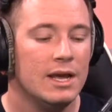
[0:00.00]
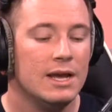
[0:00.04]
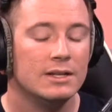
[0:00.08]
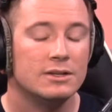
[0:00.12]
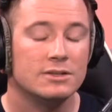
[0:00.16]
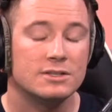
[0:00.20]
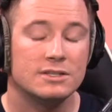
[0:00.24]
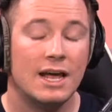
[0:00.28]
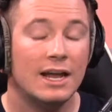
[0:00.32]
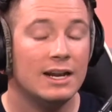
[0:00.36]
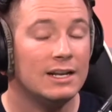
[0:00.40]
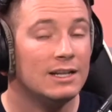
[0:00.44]

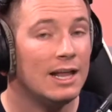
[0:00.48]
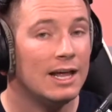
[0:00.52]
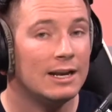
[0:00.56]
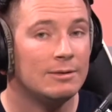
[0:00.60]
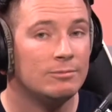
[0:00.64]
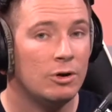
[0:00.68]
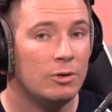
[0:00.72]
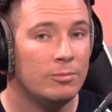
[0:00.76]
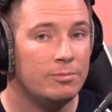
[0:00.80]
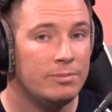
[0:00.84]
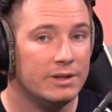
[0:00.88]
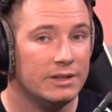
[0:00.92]
There's not a lot of
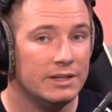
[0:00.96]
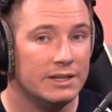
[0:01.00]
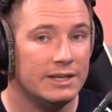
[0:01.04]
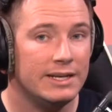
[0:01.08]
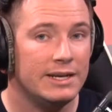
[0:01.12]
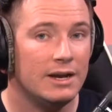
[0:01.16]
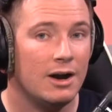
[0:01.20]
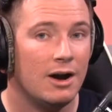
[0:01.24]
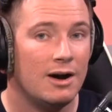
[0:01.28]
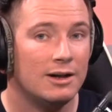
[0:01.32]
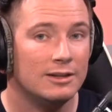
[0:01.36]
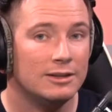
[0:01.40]

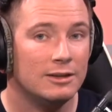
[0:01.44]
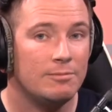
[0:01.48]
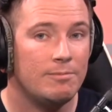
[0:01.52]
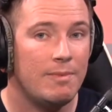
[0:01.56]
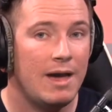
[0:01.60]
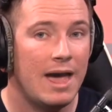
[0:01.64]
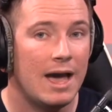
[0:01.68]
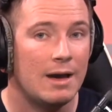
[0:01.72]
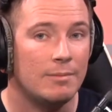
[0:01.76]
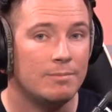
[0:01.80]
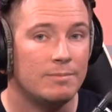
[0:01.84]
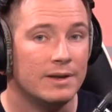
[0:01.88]
mobility on the
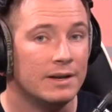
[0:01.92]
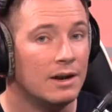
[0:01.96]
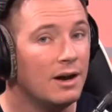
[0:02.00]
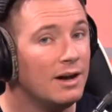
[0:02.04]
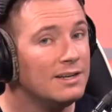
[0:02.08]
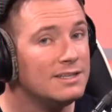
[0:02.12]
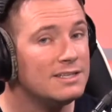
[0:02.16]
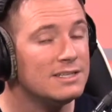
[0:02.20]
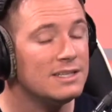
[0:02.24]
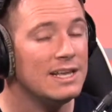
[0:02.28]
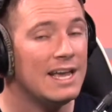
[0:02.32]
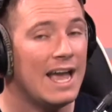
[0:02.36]
map. And
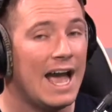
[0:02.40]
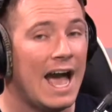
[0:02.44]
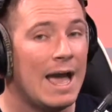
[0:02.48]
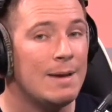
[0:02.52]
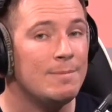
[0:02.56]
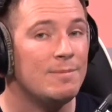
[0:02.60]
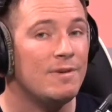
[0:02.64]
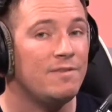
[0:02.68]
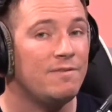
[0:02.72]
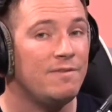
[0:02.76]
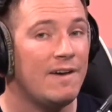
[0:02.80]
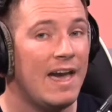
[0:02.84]
honestly,
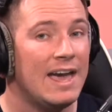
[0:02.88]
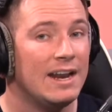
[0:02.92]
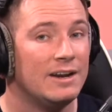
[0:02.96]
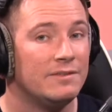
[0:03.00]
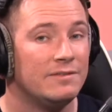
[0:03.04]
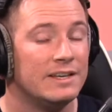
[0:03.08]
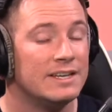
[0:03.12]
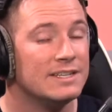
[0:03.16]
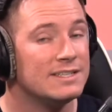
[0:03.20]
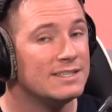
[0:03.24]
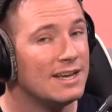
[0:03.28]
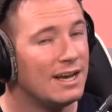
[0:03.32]
I'm a fan of
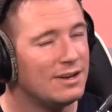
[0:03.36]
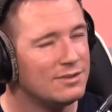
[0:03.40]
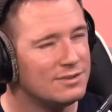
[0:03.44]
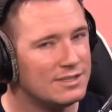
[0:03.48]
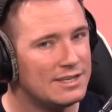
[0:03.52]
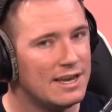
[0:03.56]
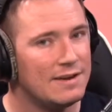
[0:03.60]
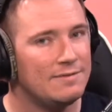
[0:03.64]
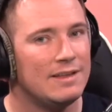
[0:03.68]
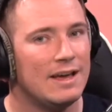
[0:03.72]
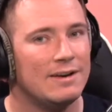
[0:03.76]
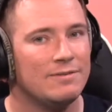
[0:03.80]
this. I'll
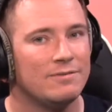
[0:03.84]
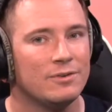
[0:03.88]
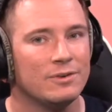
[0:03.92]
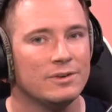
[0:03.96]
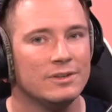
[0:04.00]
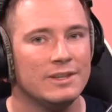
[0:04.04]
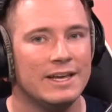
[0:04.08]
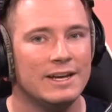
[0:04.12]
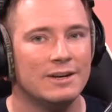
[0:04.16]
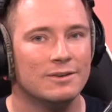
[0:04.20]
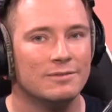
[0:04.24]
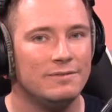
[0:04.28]
say that for a
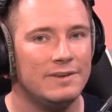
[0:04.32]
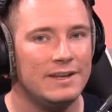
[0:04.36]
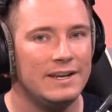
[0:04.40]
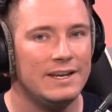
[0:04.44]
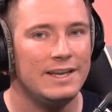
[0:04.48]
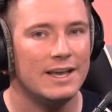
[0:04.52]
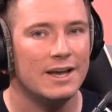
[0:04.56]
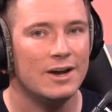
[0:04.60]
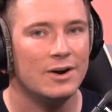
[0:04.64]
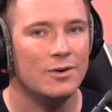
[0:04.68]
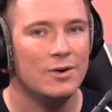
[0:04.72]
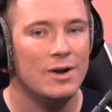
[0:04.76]
later
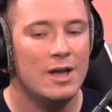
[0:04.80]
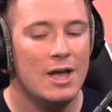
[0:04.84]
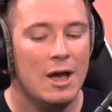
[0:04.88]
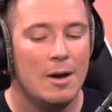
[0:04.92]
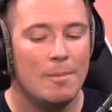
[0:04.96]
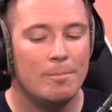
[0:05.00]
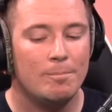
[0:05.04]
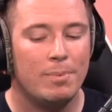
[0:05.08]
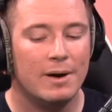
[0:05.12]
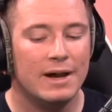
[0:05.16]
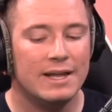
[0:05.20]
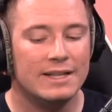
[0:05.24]
video,
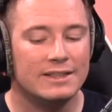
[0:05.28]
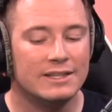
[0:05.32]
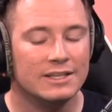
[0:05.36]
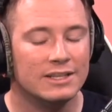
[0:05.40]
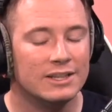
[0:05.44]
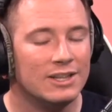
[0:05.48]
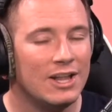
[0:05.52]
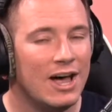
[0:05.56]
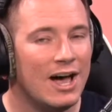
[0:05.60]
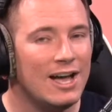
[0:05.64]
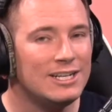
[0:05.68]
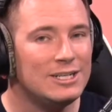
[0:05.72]
but the
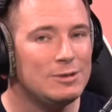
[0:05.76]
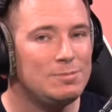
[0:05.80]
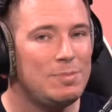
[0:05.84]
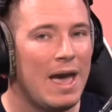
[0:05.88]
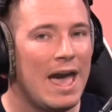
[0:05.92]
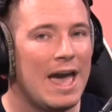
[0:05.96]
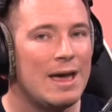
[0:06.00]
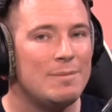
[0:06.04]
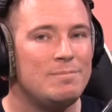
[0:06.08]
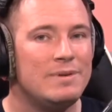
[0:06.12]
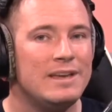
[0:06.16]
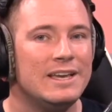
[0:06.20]
launch
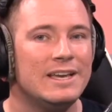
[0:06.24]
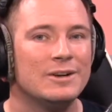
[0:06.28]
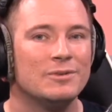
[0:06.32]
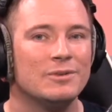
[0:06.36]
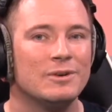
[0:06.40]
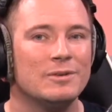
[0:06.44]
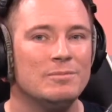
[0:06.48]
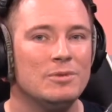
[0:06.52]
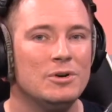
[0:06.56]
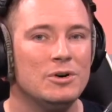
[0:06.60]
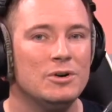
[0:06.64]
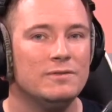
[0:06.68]
pad being
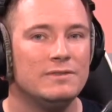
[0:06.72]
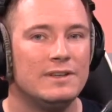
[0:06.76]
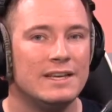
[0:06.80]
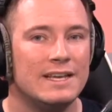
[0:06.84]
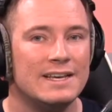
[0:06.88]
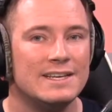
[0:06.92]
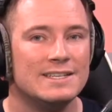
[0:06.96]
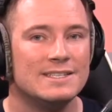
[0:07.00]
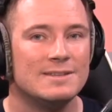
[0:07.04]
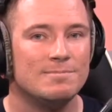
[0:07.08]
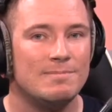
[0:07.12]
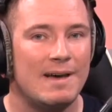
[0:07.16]
removed
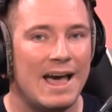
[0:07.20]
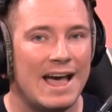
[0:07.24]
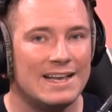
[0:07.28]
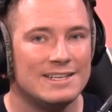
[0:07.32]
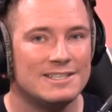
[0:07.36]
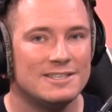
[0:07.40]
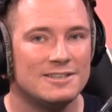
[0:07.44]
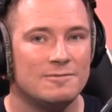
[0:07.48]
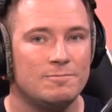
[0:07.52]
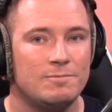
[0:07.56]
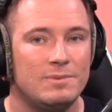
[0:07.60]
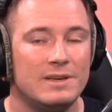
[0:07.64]
is
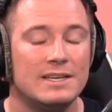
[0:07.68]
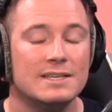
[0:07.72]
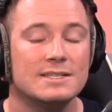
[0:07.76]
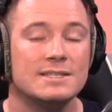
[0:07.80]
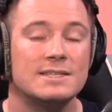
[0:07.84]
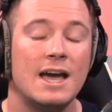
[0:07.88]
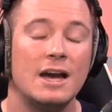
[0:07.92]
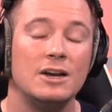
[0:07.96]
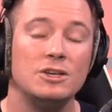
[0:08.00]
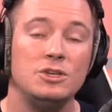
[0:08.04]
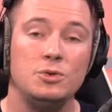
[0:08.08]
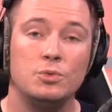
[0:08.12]
massive because
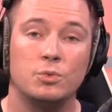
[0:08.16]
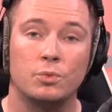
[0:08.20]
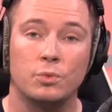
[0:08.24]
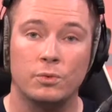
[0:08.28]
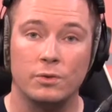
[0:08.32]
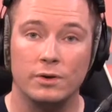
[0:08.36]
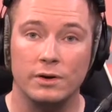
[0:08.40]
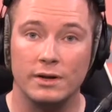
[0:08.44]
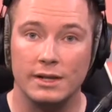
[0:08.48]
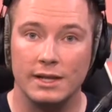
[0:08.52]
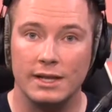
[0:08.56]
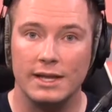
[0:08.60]
now you
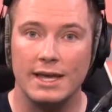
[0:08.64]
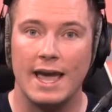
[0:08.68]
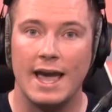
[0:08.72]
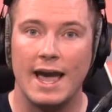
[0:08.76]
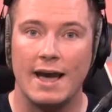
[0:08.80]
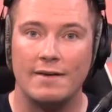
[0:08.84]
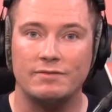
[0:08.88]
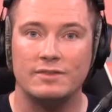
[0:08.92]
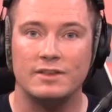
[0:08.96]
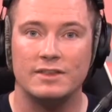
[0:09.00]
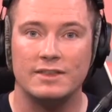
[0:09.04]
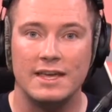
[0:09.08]
really
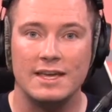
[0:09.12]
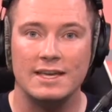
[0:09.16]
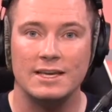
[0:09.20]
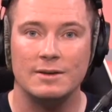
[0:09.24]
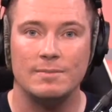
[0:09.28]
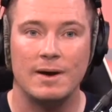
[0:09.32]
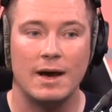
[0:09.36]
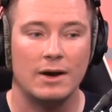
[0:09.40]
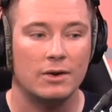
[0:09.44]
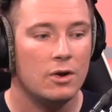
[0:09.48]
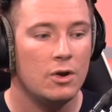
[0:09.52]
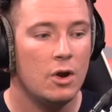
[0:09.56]
have to think
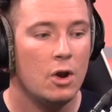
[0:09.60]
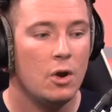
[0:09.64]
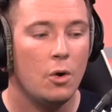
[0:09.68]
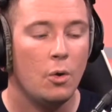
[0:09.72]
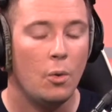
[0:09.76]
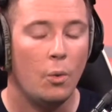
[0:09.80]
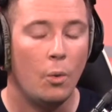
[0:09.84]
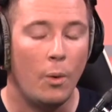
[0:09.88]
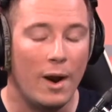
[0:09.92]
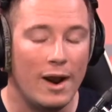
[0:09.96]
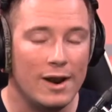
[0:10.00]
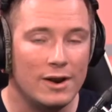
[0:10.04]
about
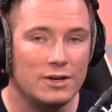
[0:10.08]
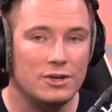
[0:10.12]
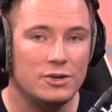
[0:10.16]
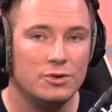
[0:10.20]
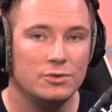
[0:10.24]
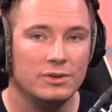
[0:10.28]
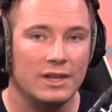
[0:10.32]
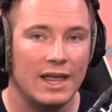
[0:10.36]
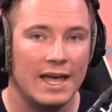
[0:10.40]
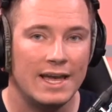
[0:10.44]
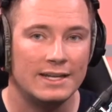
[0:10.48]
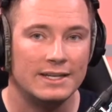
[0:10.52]
where you're
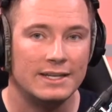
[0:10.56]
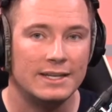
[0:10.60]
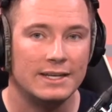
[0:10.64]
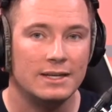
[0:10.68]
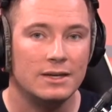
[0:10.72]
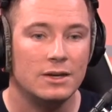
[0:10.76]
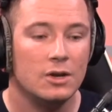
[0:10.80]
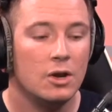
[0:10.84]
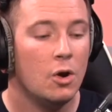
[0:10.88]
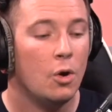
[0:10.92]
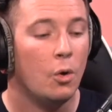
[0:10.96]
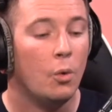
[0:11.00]

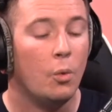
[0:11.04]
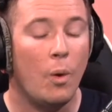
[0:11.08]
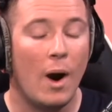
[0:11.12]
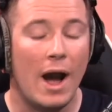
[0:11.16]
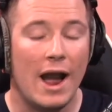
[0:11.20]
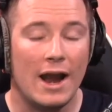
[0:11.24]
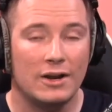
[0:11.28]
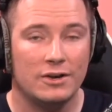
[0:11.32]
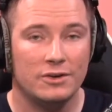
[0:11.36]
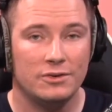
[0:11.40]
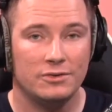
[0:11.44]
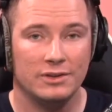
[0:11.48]
landing, why
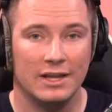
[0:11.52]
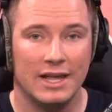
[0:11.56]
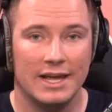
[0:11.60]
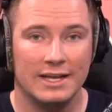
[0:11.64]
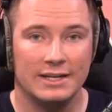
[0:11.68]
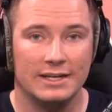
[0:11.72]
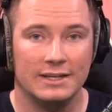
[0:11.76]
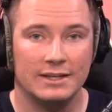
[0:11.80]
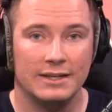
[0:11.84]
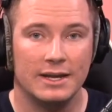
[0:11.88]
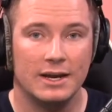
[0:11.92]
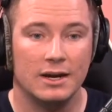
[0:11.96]
are you
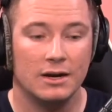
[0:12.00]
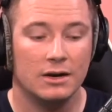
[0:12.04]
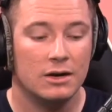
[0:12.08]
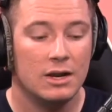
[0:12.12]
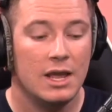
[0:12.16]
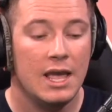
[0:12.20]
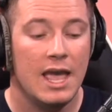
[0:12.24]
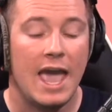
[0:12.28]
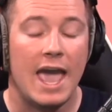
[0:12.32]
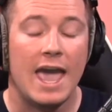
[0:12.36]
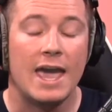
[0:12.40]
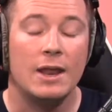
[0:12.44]
landing there,
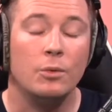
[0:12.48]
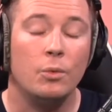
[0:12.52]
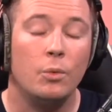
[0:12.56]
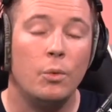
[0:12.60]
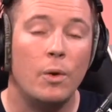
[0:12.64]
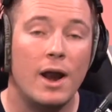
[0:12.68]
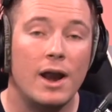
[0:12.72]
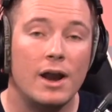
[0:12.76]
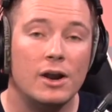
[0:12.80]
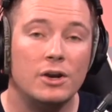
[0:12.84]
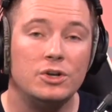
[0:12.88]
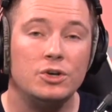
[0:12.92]
and
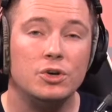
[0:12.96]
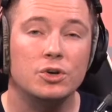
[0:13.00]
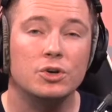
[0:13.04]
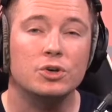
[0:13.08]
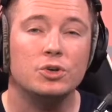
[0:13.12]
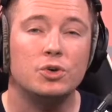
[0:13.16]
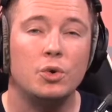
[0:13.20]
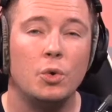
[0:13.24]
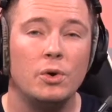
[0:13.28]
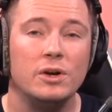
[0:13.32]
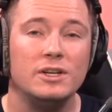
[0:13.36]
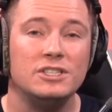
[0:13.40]
where you're
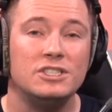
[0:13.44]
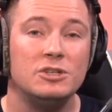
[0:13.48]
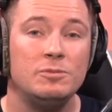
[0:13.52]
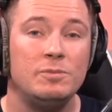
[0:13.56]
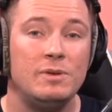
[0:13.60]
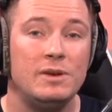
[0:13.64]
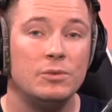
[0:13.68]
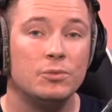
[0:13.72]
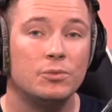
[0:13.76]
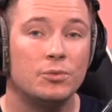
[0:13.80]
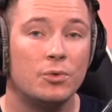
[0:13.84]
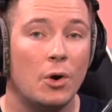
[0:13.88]
going to
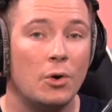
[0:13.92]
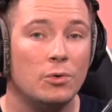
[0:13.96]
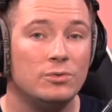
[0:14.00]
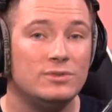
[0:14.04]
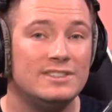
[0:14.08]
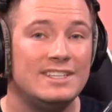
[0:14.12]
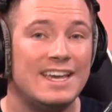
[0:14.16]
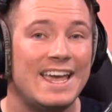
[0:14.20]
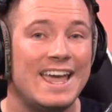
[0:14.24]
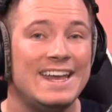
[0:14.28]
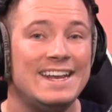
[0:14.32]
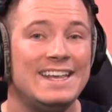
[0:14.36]
be
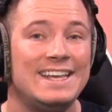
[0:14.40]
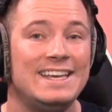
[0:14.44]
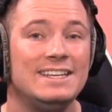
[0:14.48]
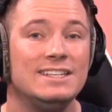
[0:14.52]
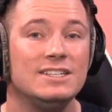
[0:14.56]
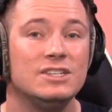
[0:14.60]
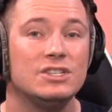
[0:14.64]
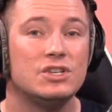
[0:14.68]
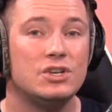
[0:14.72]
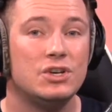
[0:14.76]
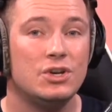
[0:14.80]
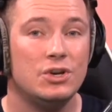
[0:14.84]

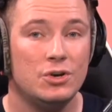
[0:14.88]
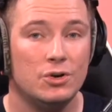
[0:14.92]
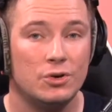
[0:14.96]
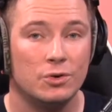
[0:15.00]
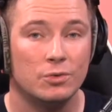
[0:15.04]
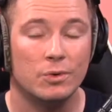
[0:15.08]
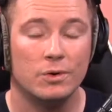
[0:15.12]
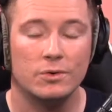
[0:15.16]
rotating to.